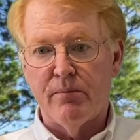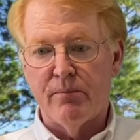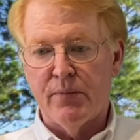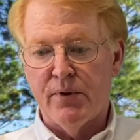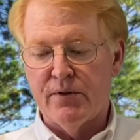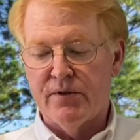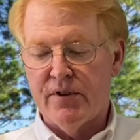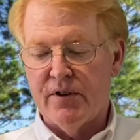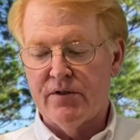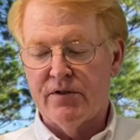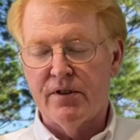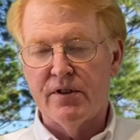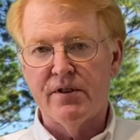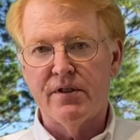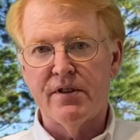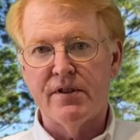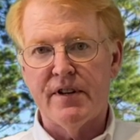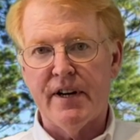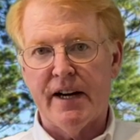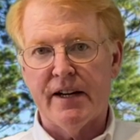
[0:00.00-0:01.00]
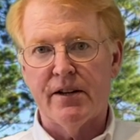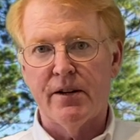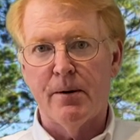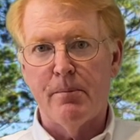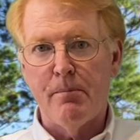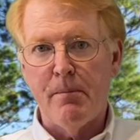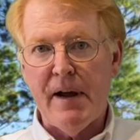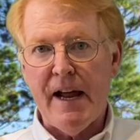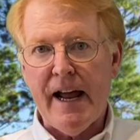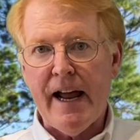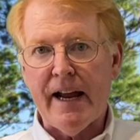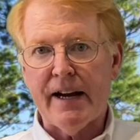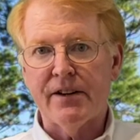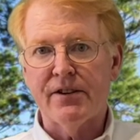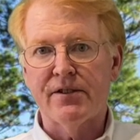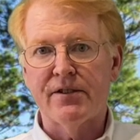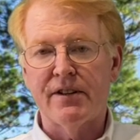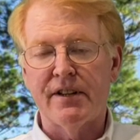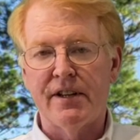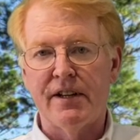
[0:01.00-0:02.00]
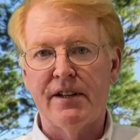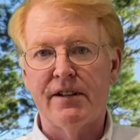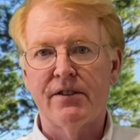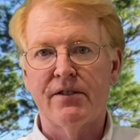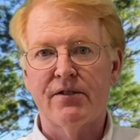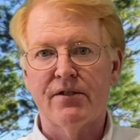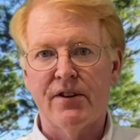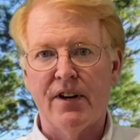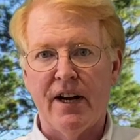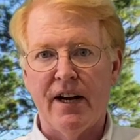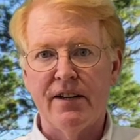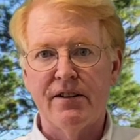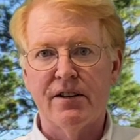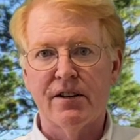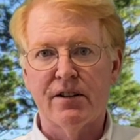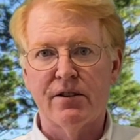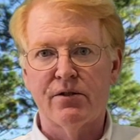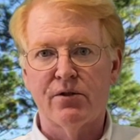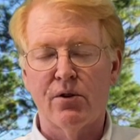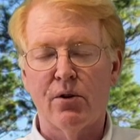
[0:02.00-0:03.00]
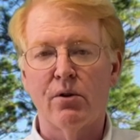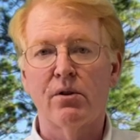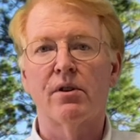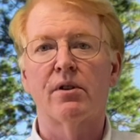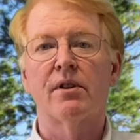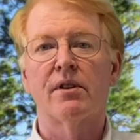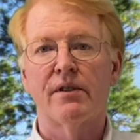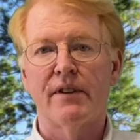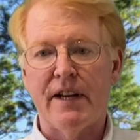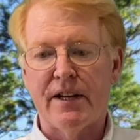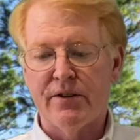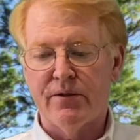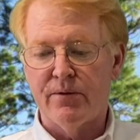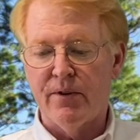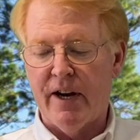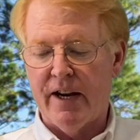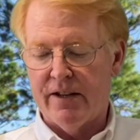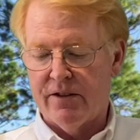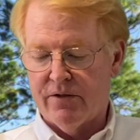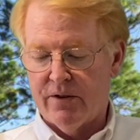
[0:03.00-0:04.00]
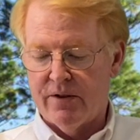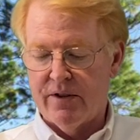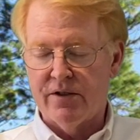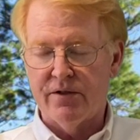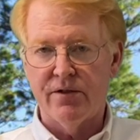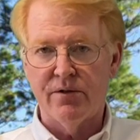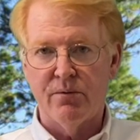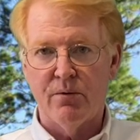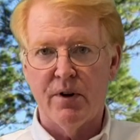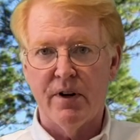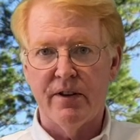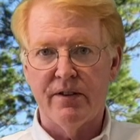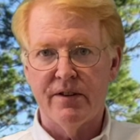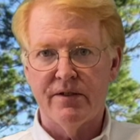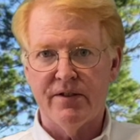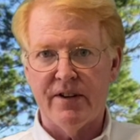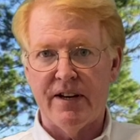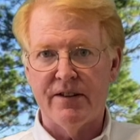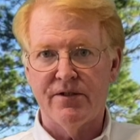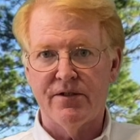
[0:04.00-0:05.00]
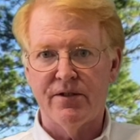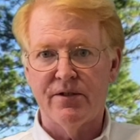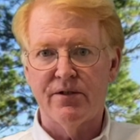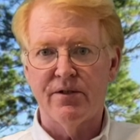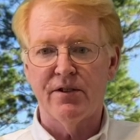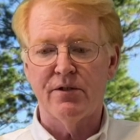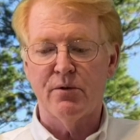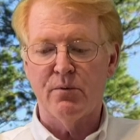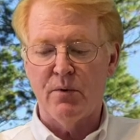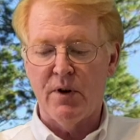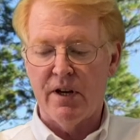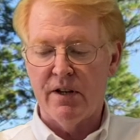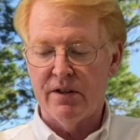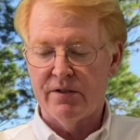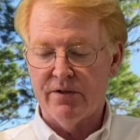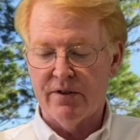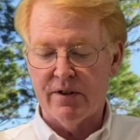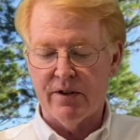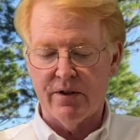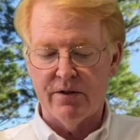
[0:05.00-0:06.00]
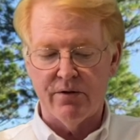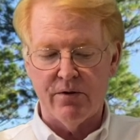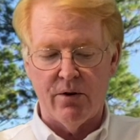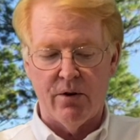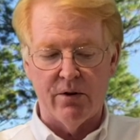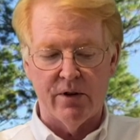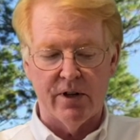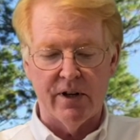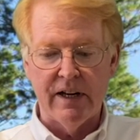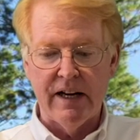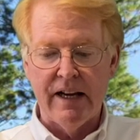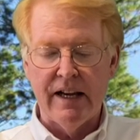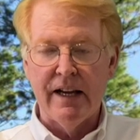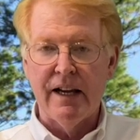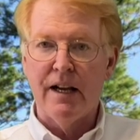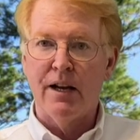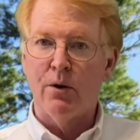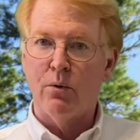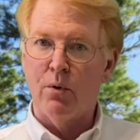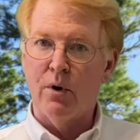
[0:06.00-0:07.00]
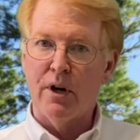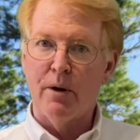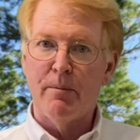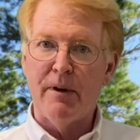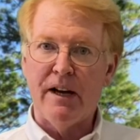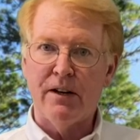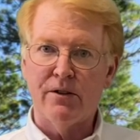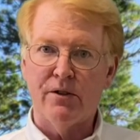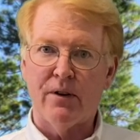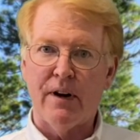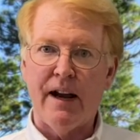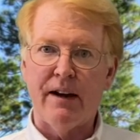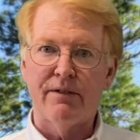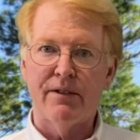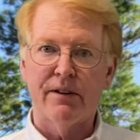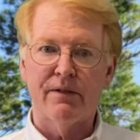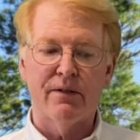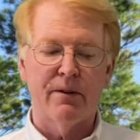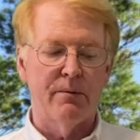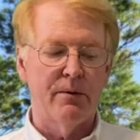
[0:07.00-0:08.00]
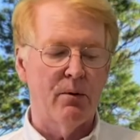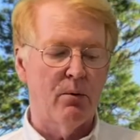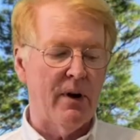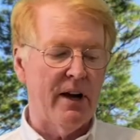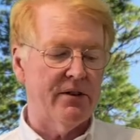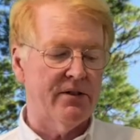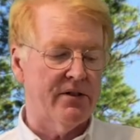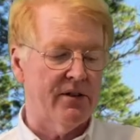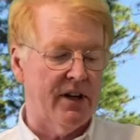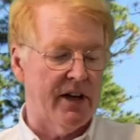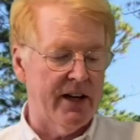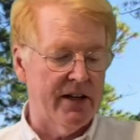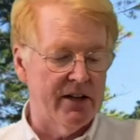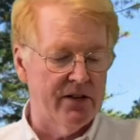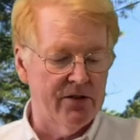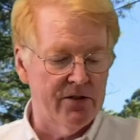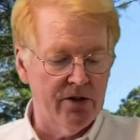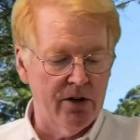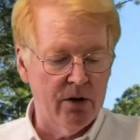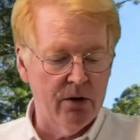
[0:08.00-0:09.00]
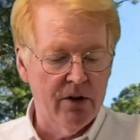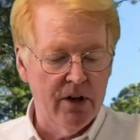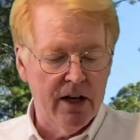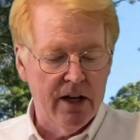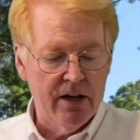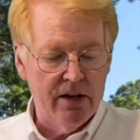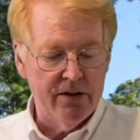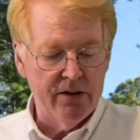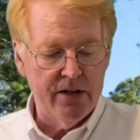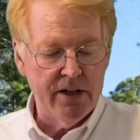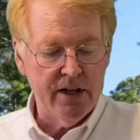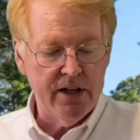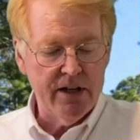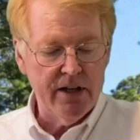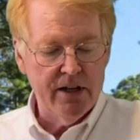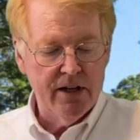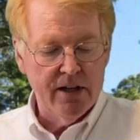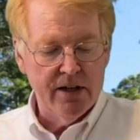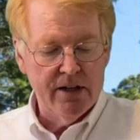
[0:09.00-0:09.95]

precision detector max inside the controller. That's right. So this is one of the sensors as well as the controller. What about traffic from the west side? And so the